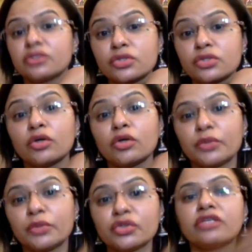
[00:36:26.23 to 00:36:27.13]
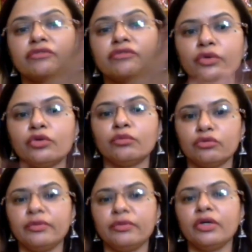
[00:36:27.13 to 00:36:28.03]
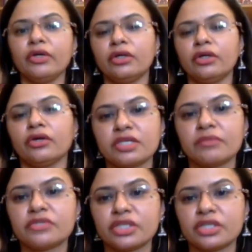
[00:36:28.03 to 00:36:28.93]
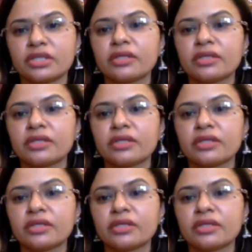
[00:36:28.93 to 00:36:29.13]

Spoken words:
There's also an opportunity for you to move beyond your subject.